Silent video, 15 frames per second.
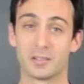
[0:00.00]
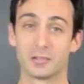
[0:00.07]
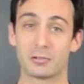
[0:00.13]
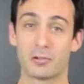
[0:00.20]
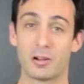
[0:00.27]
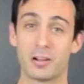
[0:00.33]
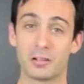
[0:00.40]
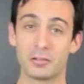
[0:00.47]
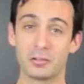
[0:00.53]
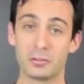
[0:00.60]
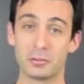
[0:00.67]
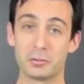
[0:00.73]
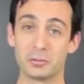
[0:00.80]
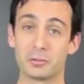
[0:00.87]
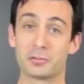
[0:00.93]
Trying
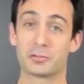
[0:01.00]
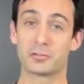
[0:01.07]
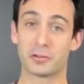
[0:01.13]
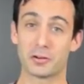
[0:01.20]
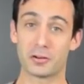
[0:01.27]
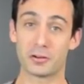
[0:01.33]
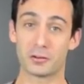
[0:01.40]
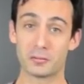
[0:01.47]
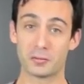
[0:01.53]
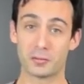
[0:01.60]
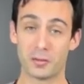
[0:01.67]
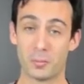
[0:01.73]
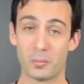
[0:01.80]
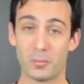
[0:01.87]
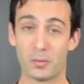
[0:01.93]
to serve
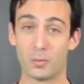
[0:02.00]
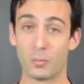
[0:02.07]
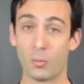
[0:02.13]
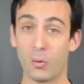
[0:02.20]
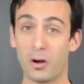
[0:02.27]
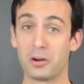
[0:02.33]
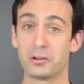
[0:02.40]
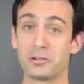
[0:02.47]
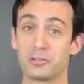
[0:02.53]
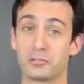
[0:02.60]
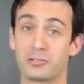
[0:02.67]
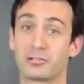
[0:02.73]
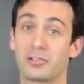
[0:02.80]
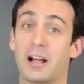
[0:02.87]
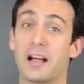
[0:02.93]
from one
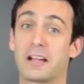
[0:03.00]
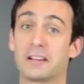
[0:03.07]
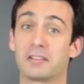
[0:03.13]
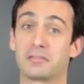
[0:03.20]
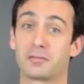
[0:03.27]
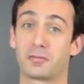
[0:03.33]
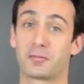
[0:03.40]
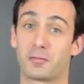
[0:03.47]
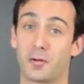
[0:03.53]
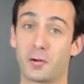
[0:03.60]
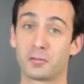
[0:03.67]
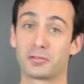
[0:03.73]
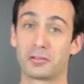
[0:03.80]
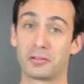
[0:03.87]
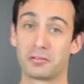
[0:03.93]
giant
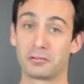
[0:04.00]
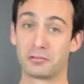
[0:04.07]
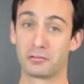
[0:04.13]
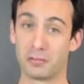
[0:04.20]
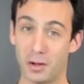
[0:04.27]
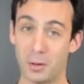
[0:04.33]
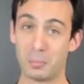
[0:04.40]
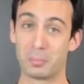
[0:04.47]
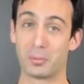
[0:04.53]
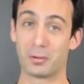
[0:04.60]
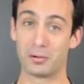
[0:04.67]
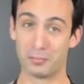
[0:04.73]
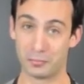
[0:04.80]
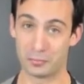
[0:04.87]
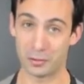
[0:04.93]
frozen lump
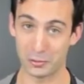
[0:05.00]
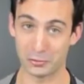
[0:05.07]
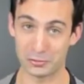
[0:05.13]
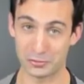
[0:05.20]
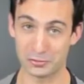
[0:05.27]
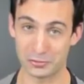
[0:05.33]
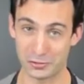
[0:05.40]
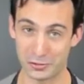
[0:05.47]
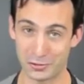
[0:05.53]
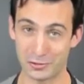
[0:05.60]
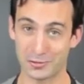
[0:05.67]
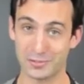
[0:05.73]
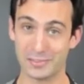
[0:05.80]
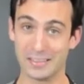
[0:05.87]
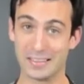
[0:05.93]
of frozen
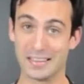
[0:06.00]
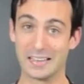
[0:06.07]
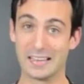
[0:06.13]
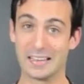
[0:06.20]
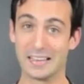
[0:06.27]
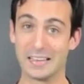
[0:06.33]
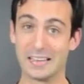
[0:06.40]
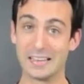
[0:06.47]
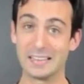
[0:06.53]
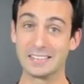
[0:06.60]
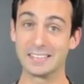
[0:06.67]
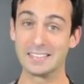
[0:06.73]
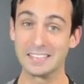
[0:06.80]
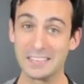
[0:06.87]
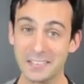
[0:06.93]
dessert
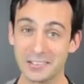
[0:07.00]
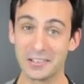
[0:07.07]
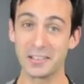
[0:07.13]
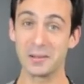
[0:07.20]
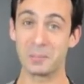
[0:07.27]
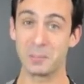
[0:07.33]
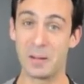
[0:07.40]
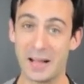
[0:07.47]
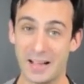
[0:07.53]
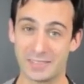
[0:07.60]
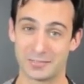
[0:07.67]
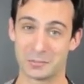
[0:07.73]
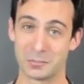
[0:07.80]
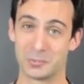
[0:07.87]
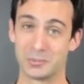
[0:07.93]
is nearly
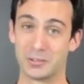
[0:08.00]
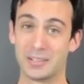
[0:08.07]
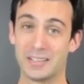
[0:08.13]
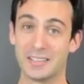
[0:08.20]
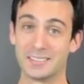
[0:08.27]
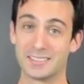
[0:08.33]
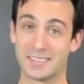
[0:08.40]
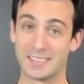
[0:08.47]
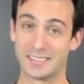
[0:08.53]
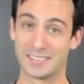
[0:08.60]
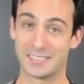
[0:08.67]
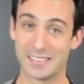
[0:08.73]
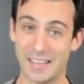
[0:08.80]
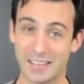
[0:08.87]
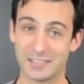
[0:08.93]
impossible to get the
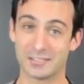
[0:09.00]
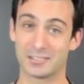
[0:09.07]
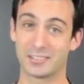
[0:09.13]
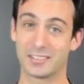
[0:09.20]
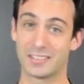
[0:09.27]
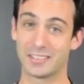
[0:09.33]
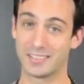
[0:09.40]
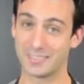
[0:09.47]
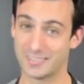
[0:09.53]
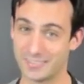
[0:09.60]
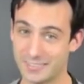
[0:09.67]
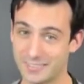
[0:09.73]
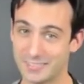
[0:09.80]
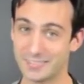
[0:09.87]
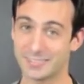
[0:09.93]
texture and
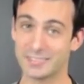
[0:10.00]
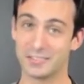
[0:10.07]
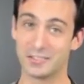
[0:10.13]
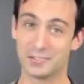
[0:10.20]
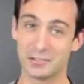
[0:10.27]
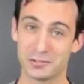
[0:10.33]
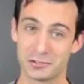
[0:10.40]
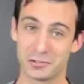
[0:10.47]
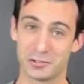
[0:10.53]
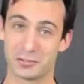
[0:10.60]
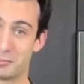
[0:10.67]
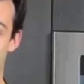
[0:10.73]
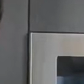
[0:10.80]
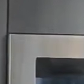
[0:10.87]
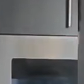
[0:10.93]
consistency you're looking
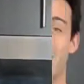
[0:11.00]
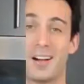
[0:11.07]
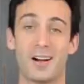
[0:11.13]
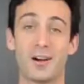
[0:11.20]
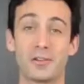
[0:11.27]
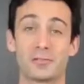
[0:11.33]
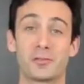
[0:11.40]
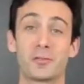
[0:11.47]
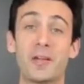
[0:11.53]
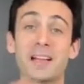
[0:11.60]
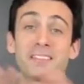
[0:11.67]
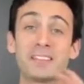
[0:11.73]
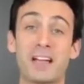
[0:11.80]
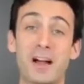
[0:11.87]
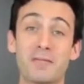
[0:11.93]
for. All right, so
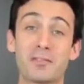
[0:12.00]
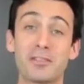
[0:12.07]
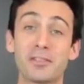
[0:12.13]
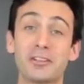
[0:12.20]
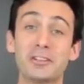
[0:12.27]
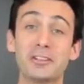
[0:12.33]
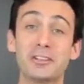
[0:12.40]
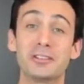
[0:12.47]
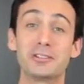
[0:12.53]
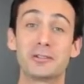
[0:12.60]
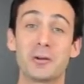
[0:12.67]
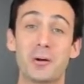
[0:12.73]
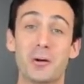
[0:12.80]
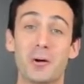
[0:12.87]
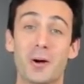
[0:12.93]
that's everything you need to
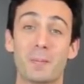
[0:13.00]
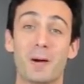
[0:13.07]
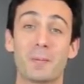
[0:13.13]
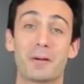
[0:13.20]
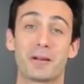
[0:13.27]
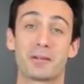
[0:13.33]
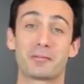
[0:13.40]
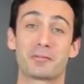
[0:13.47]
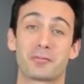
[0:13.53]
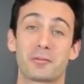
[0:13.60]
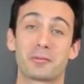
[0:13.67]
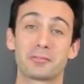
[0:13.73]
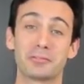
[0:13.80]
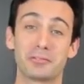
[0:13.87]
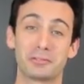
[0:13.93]
know about making
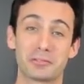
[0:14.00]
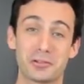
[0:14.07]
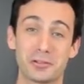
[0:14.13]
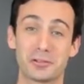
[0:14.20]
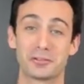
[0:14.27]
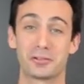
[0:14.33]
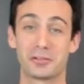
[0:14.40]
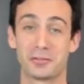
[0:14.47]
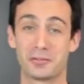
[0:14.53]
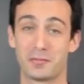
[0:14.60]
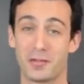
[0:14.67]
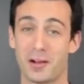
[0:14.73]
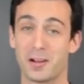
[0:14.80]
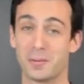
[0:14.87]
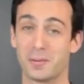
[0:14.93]
frozen desserts in your
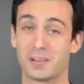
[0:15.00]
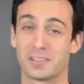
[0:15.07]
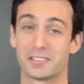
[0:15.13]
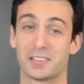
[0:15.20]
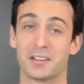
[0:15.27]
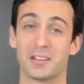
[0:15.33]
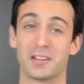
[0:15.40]
Vitamix.